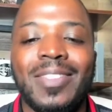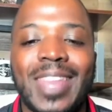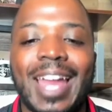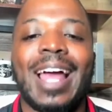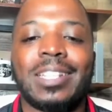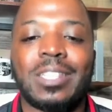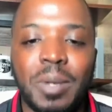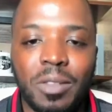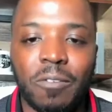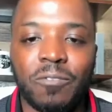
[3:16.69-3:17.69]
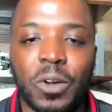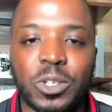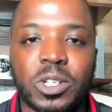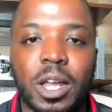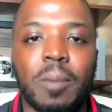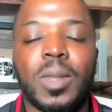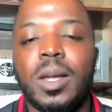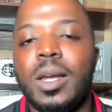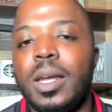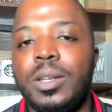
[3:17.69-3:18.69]
that has to be their first step
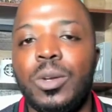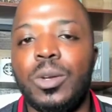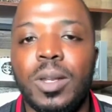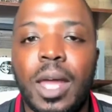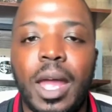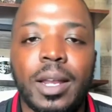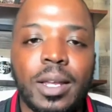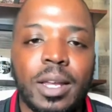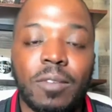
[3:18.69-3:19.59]
in doing that.